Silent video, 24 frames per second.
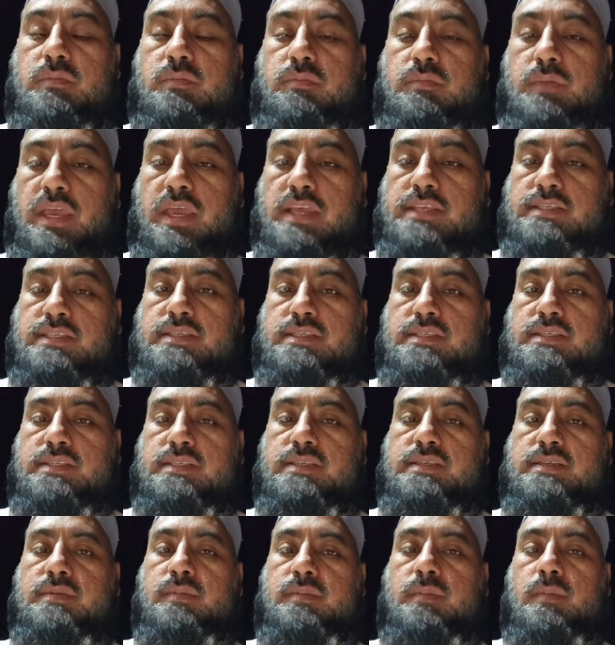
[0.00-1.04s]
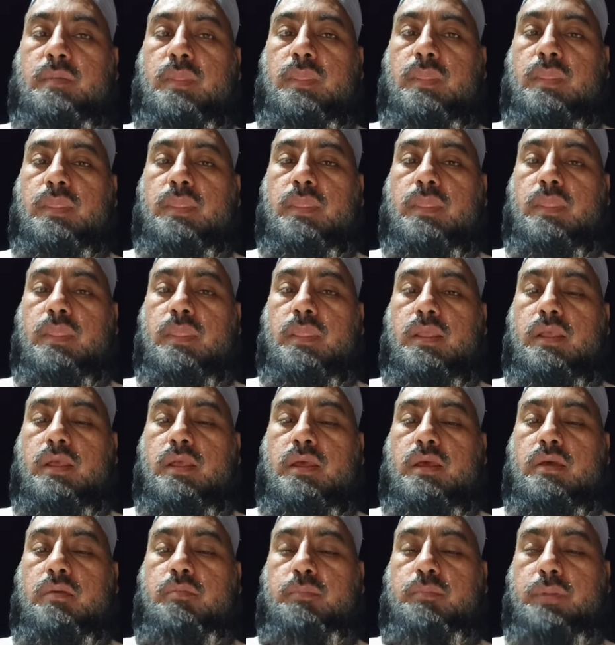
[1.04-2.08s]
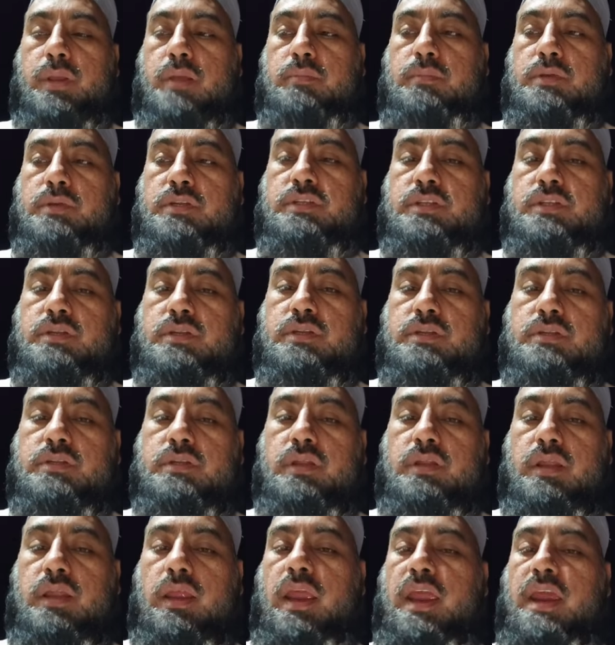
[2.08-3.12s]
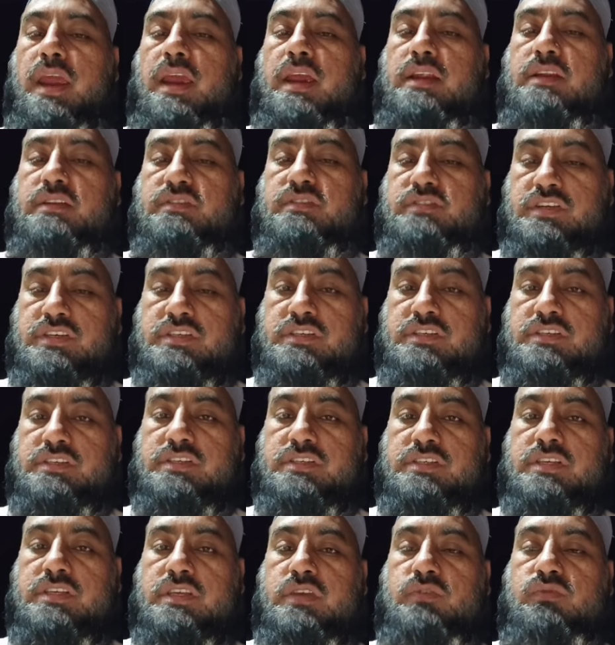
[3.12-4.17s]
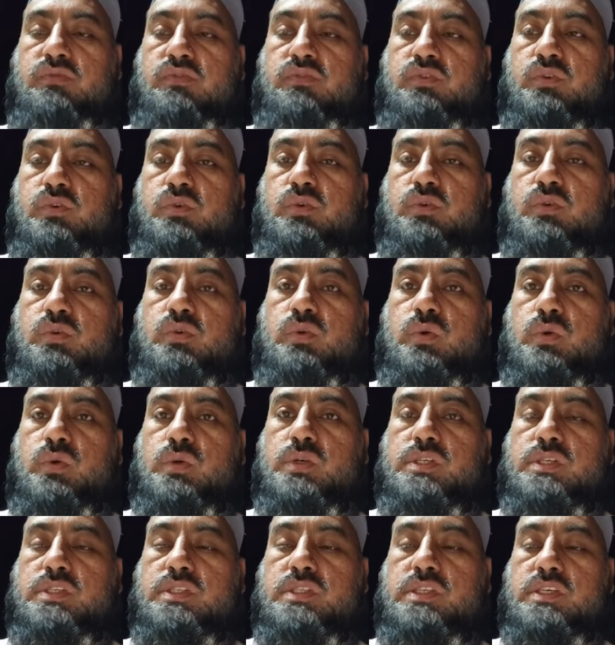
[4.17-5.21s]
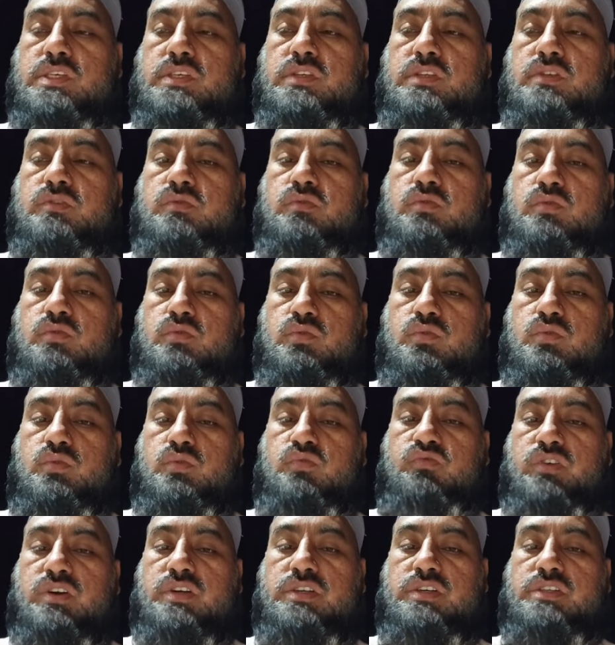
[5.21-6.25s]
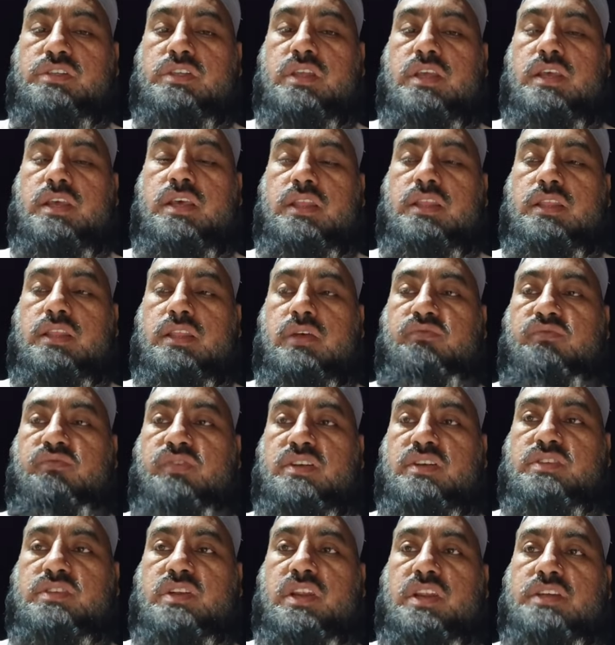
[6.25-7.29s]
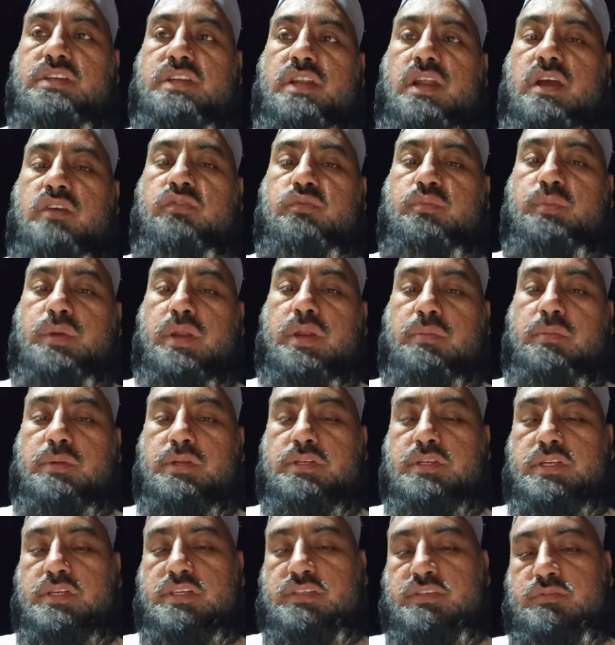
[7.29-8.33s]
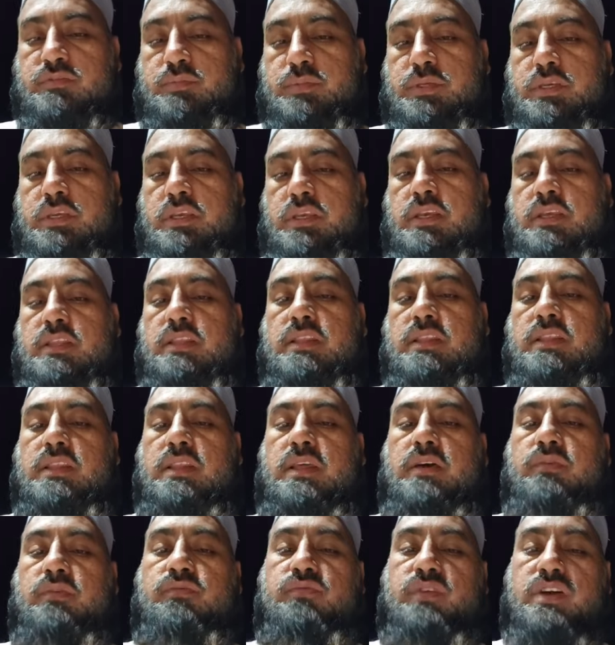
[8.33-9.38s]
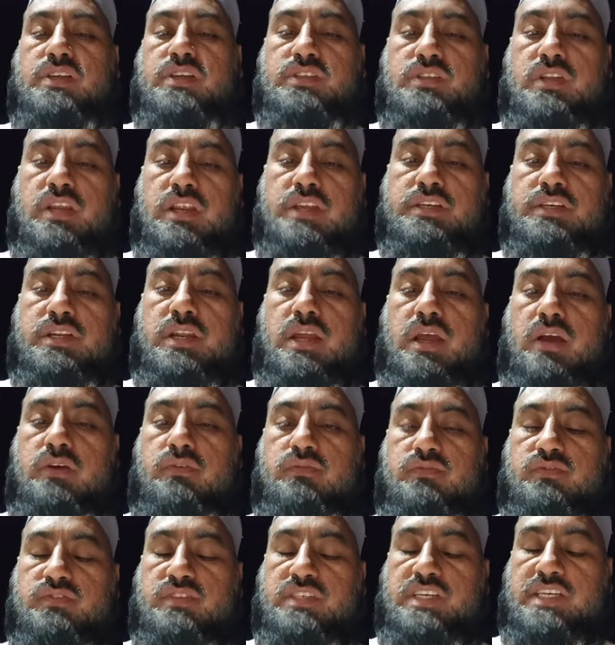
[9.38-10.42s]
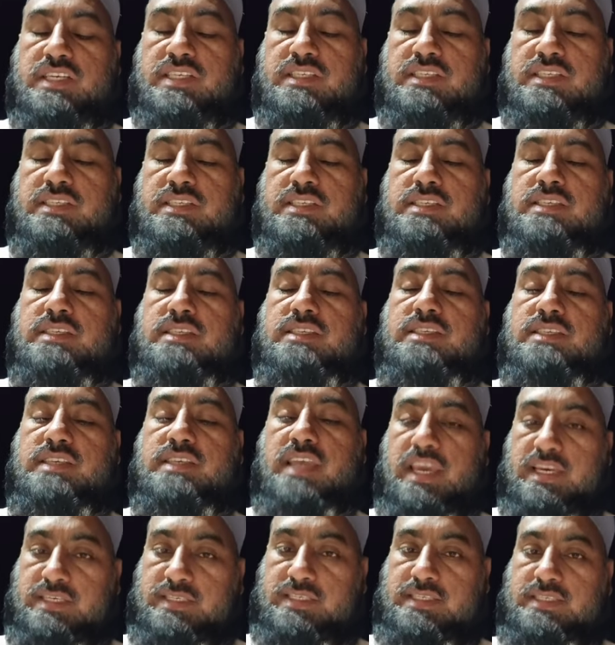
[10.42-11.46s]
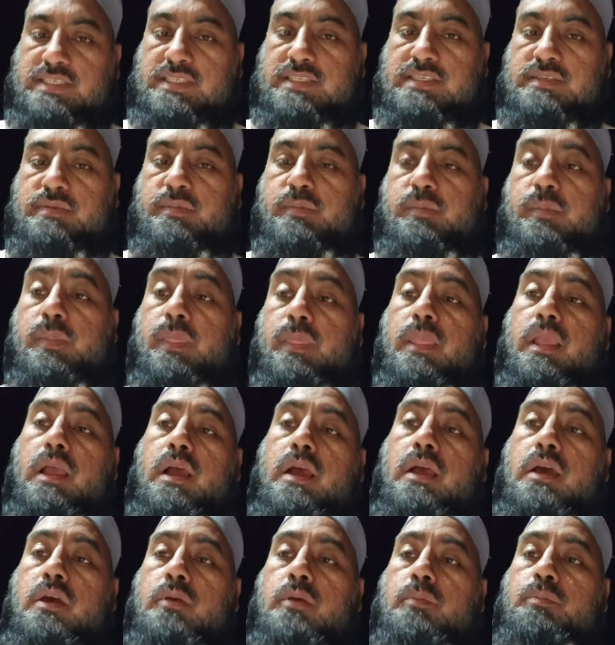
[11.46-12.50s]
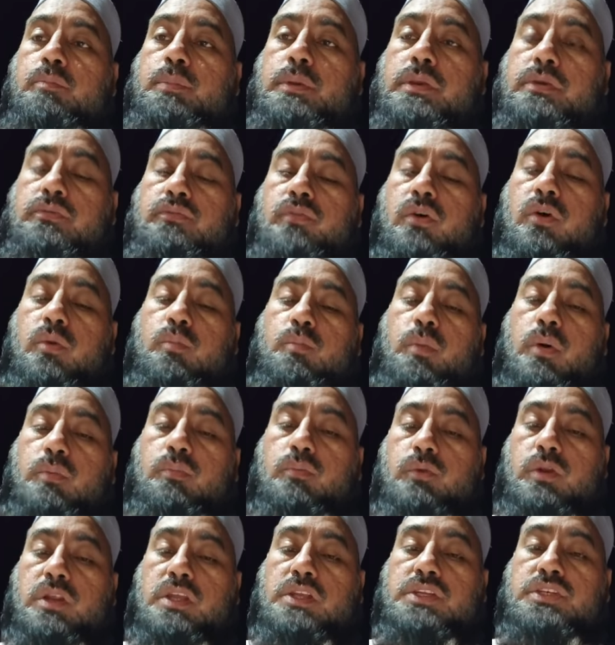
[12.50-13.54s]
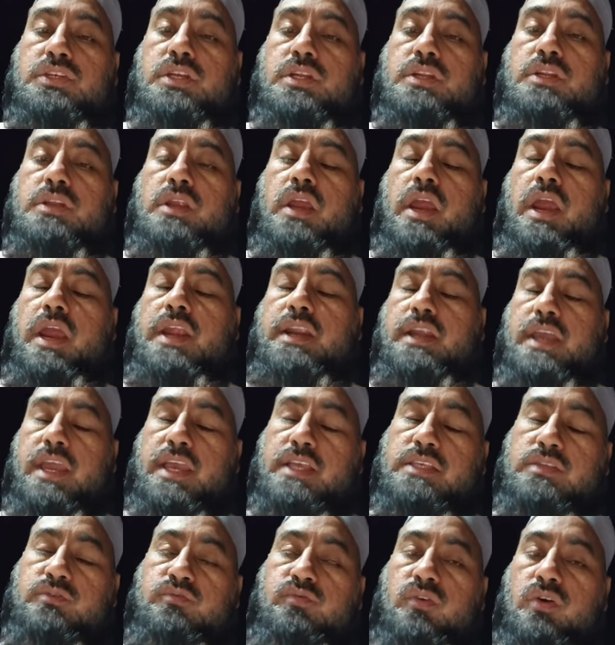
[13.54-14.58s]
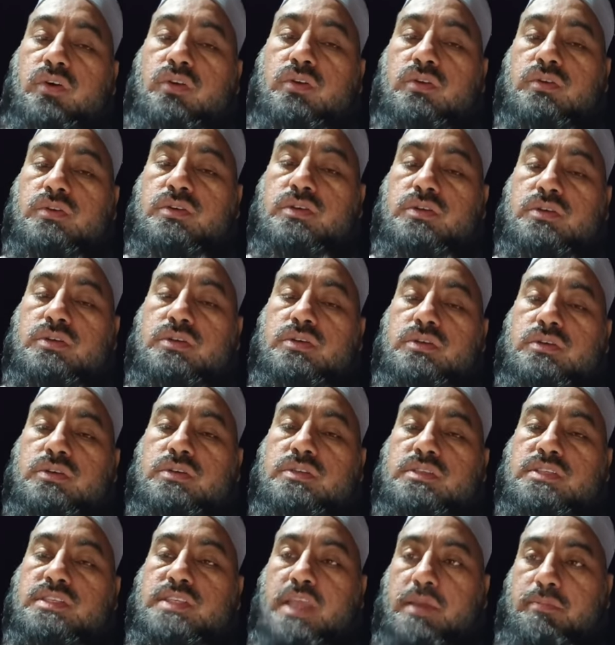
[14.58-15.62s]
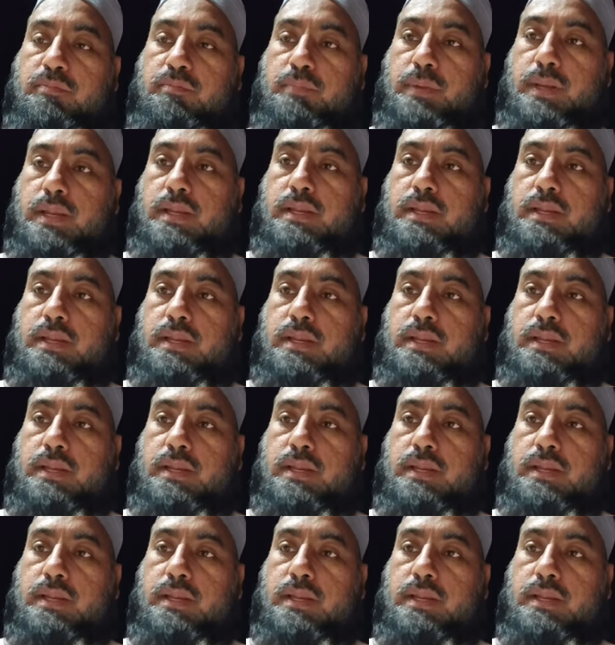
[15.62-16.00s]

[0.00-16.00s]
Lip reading: S. Parameter and statistic. If you notice these two words, the first letter of parameter is P, the first letter of statistic is S. P for population and S for sample.